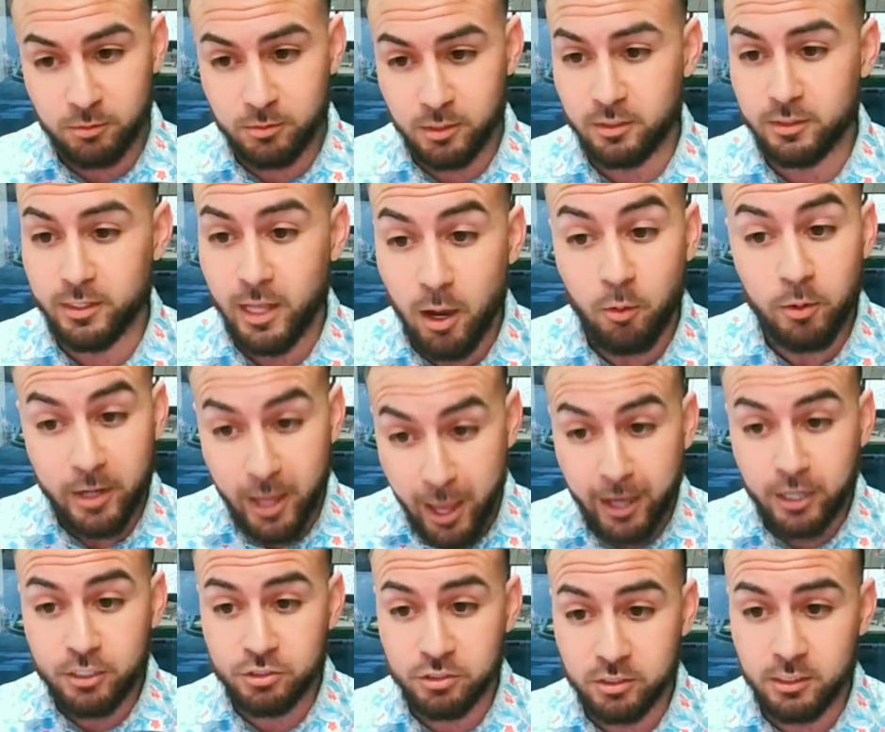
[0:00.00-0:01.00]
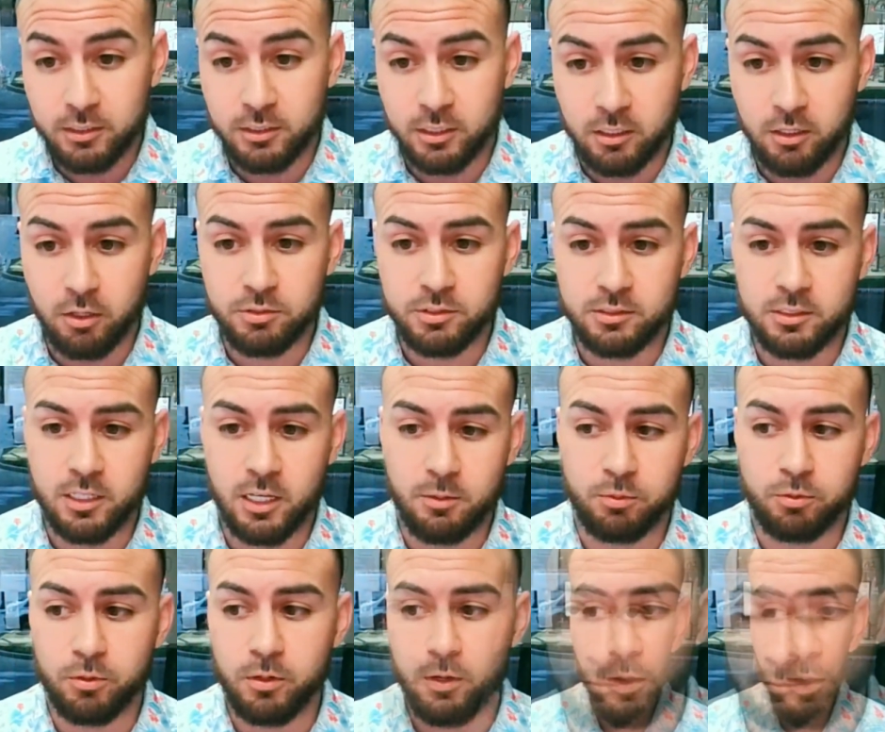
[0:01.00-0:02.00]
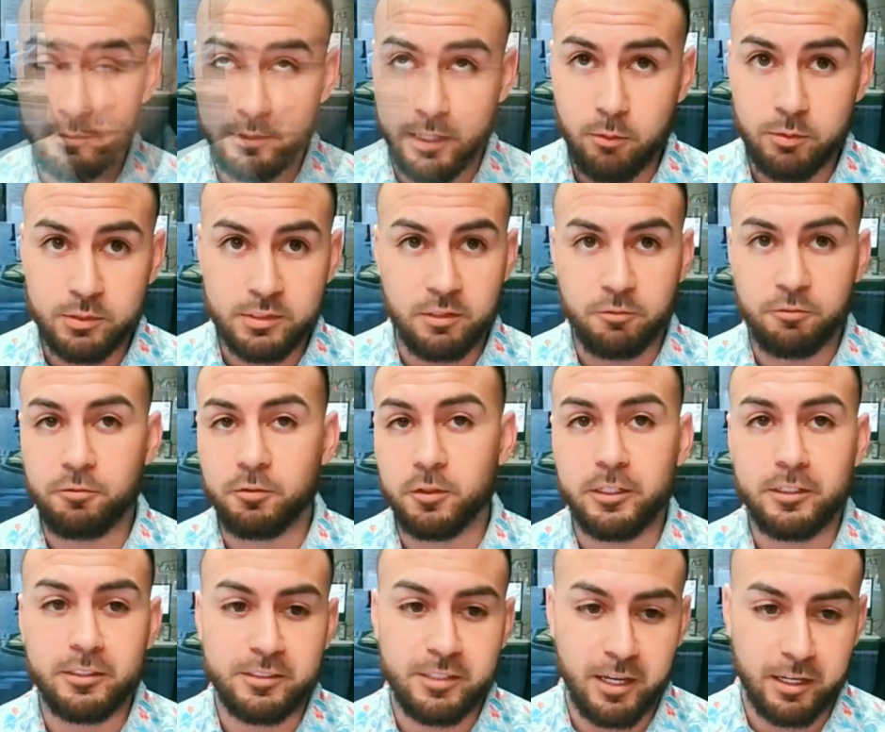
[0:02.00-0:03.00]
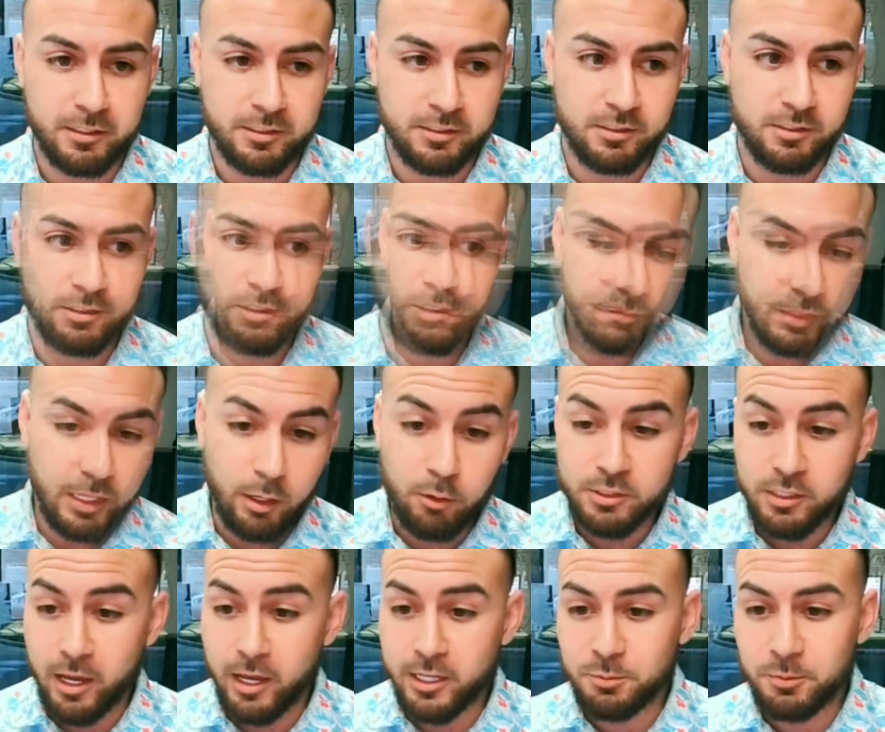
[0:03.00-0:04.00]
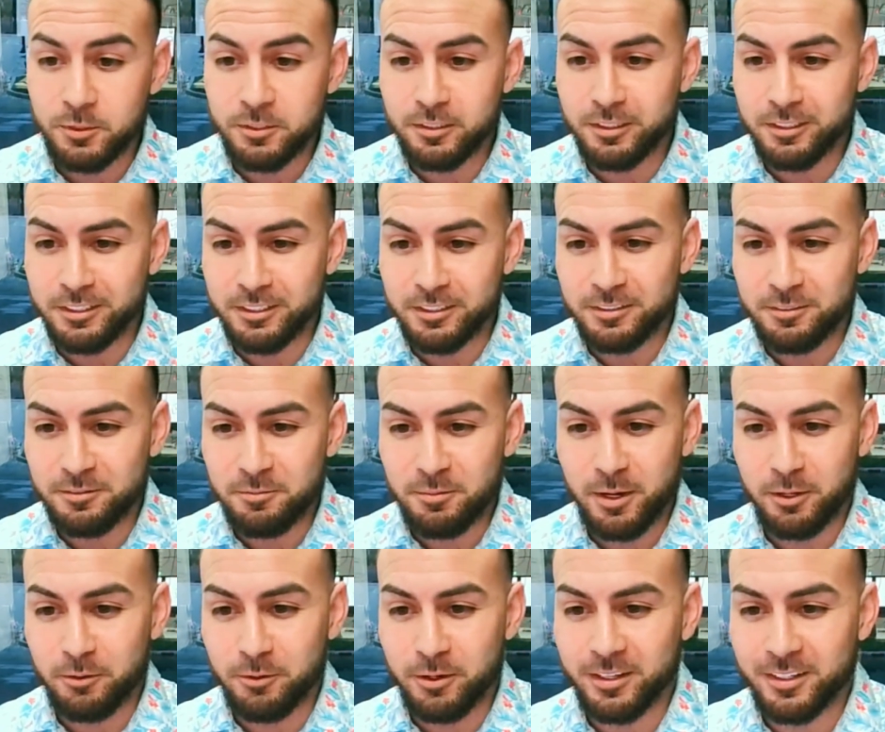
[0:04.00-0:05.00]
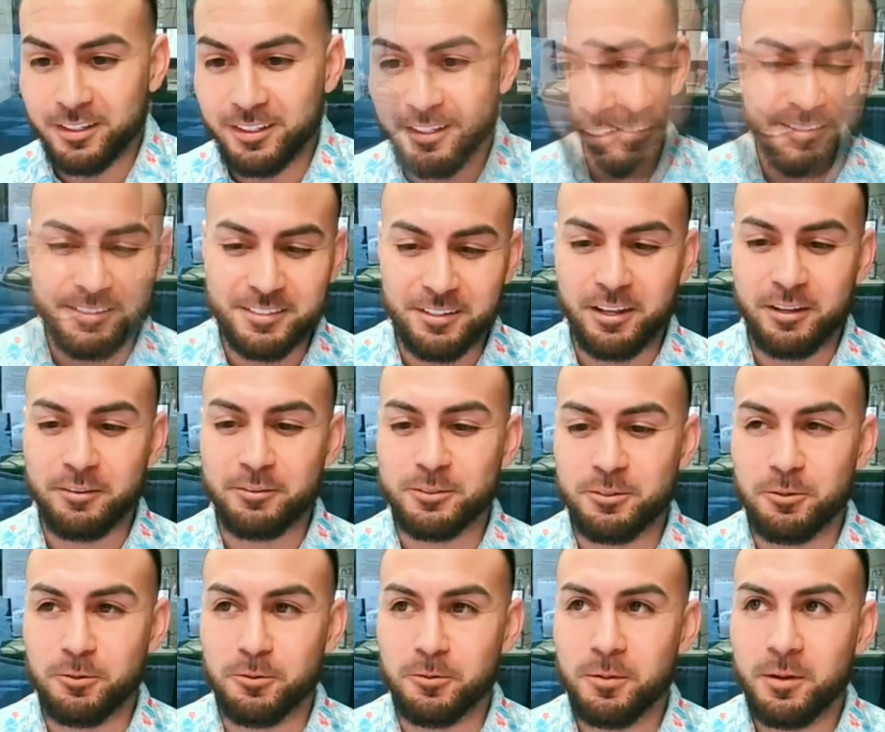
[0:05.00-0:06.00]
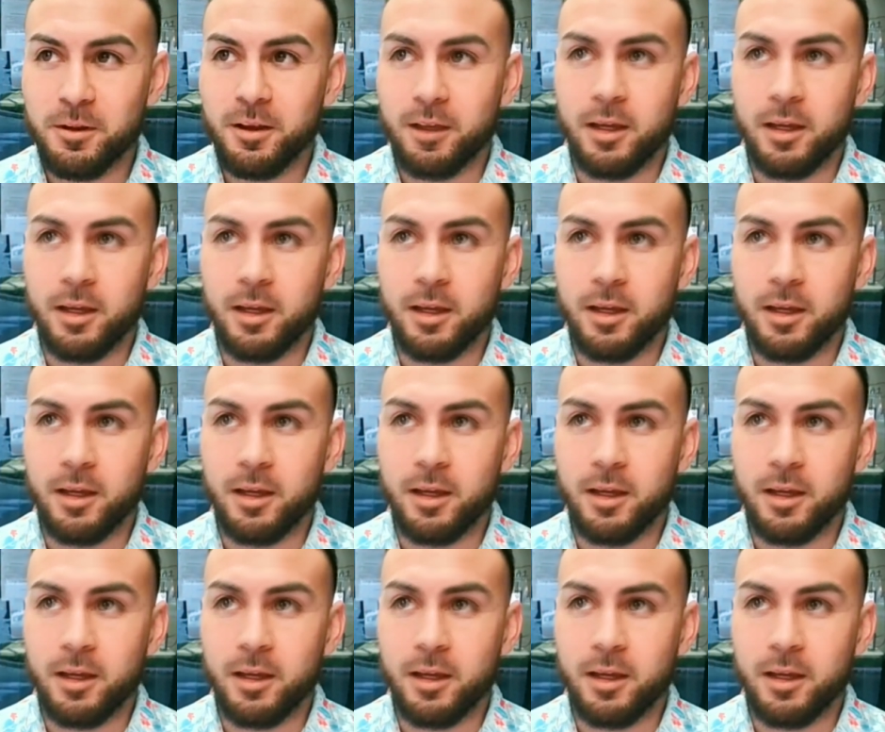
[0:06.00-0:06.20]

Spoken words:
And that one actually hit the closing table. That was in Flint, Texas. That was at iSpeedToLead, by the way. So that was cool.